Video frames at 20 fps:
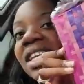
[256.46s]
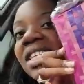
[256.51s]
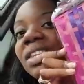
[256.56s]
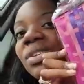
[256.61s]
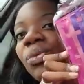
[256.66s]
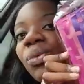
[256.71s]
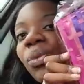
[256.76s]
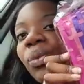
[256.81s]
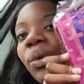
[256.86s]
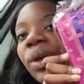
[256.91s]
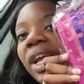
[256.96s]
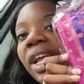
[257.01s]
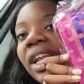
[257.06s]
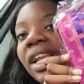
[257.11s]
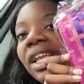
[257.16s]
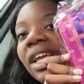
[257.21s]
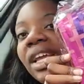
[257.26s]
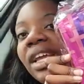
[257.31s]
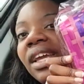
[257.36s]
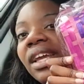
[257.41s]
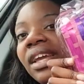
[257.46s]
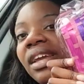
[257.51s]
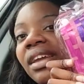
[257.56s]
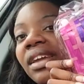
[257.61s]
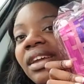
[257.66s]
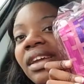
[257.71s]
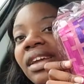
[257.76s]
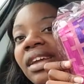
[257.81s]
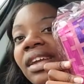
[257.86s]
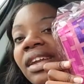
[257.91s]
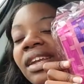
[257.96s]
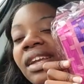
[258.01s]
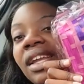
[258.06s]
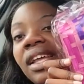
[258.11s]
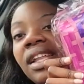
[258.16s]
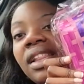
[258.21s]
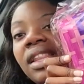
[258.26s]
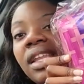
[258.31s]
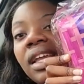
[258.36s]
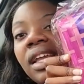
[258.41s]
it's really
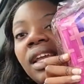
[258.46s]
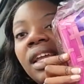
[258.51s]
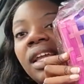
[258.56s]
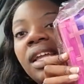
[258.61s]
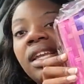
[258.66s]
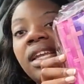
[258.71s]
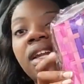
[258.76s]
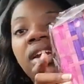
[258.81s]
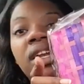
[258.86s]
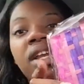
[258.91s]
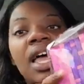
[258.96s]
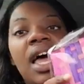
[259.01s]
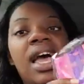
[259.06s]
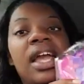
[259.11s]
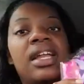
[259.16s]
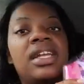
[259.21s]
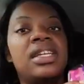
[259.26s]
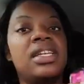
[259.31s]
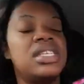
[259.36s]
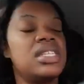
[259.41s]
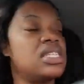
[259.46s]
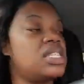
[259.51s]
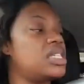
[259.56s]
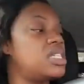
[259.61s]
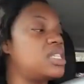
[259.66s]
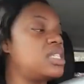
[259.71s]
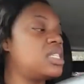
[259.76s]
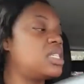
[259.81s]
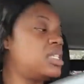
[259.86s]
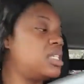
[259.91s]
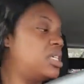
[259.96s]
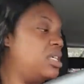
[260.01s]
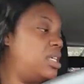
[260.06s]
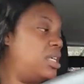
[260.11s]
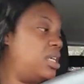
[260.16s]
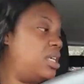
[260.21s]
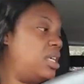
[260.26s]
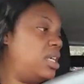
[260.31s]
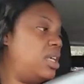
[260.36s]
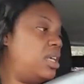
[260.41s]
nothing in there. Like, this is
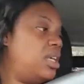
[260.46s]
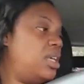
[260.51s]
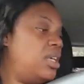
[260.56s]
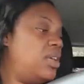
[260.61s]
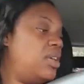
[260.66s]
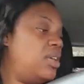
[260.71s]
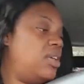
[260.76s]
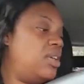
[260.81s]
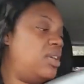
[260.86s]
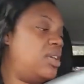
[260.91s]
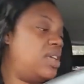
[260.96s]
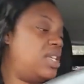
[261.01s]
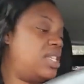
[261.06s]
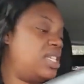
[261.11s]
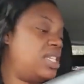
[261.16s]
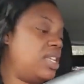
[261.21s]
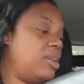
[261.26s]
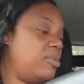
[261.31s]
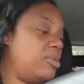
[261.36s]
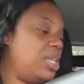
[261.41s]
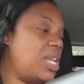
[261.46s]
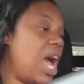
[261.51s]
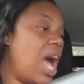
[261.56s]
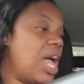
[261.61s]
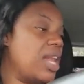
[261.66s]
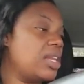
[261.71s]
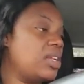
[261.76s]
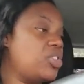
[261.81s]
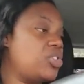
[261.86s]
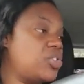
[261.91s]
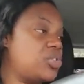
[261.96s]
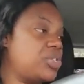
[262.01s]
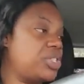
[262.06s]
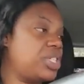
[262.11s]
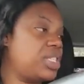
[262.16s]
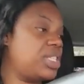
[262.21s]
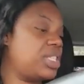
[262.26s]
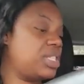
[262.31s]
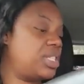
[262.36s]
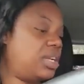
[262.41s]
some Dollar
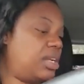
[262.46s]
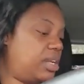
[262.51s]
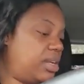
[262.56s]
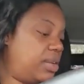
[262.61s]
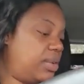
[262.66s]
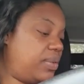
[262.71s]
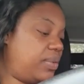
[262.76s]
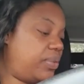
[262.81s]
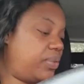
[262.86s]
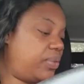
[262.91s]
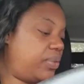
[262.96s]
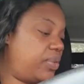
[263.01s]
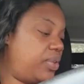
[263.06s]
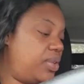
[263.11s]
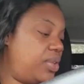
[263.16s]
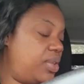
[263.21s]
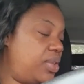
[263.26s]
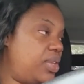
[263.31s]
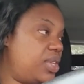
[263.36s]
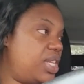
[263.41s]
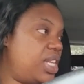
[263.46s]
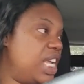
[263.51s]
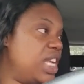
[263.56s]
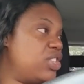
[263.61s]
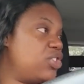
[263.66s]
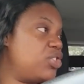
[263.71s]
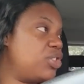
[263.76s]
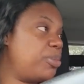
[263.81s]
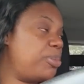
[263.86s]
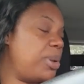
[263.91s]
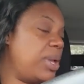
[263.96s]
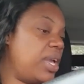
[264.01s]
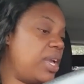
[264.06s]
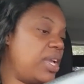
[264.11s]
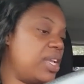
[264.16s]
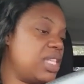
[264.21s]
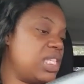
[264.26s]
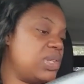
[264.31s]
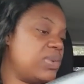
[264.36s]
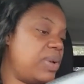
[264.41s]
Tree stuff that you're
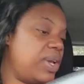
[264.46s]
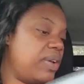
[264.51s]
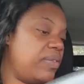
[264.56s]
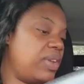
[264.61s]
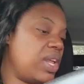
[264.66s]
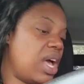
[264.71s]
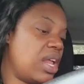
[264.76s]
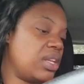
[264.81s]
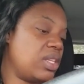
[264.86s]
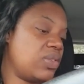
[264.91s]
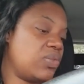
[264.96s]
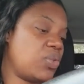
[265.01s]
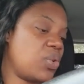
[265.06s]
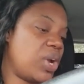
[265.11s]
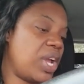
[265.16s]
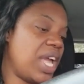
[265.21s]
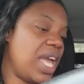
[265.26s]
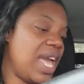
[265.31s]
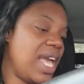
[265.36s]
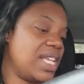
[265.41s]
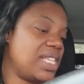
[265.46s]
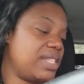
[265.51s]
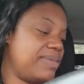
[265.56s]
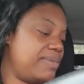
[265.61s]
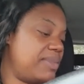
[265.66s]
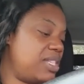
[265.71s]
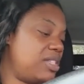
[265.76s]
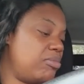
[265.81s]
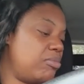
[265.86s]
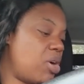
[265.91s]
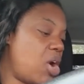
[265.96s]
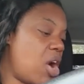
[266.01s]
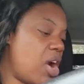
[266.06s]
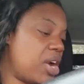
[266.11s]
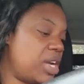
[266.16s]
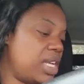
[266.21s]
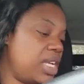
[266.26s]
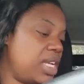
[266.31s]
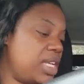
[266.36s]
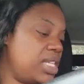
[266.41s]
paying $12 for. It has some
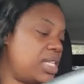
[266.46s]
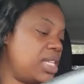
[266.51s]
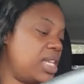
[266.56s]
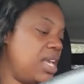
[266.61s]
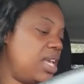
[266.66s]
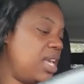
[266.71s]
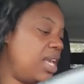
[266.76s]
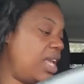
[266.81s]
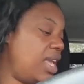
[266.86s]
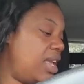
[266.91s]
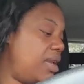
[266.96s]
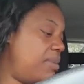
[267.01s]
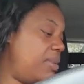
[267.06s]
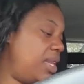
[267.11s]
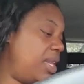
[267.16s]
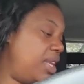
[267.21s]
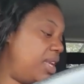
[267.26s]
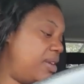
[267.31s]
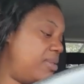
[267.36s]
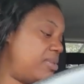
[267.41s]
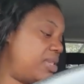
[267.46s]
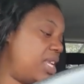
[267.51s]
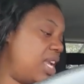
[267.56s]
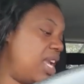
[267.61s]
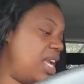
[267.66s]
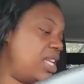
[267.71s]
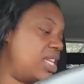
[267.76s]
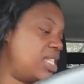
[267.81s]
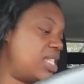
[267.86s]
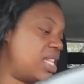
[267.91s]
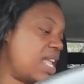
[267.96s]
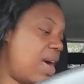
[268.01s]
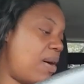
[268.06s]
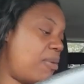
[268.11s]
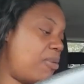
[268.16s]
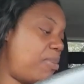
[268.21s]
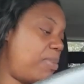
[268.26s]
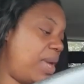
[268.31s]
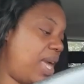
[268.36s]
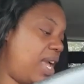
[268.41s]
Smarties, M&Ms, and the
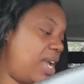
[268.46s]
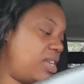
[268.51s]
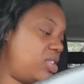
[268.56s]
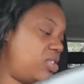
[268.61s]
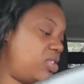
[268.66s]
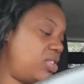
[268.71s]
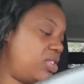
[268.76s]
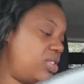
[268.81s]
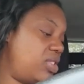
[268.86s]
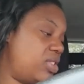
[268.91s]
Sour Patch.